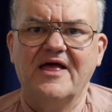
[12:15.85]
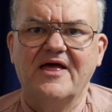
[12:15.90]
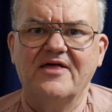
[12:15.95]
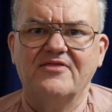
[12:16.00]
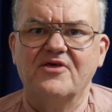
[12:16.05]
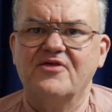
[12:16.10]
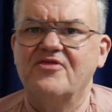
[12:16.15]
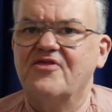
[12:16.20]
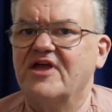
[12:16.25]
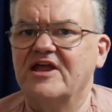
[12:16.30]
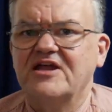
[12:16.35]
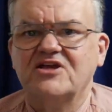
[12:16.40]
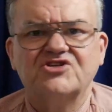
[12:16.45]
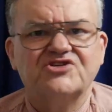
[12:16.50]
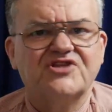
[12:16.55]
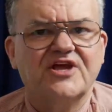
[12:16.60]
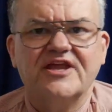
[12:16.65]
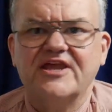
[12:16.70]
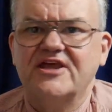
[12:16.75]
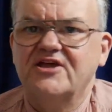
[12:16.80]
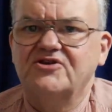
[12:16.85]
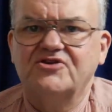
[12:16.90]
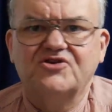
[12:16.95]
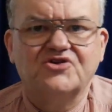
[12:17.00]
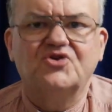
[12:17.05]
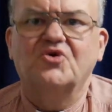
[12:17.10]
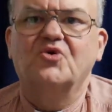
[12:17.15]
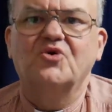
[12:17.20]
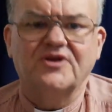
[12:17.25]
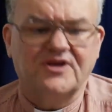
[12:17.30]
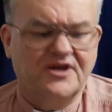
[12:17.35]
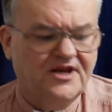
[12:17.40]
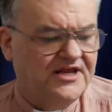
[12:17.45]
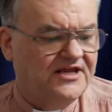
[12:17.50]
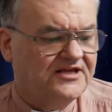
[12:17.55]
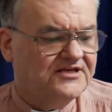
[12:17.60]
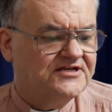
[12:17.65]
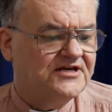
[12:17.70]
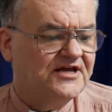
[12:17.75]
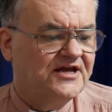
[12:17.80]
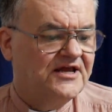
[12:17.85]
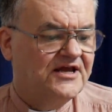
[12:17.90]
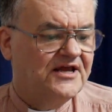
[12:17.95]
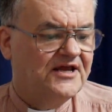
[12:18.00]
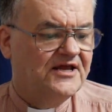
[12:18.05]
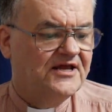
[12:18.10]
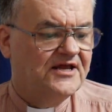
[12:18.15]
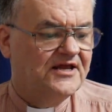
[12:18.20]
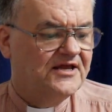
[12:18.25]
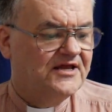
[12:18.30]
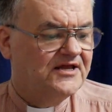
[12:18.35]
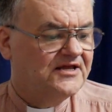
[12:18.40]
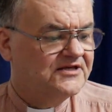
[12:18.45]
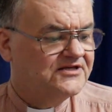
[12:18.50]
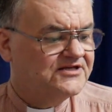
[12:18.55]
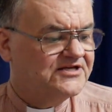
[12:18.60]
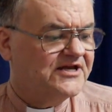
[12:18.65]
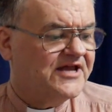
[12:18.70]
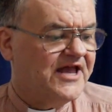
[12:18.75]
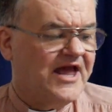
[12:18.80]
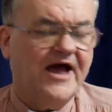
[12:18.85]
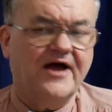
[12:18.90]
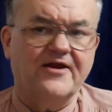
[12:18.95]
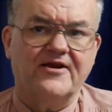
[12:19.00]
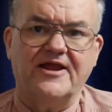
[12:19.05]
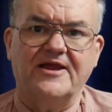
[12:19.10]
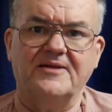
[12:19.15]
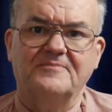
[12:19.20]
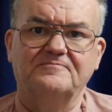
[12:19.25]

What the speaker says: the things that you don't need to carry.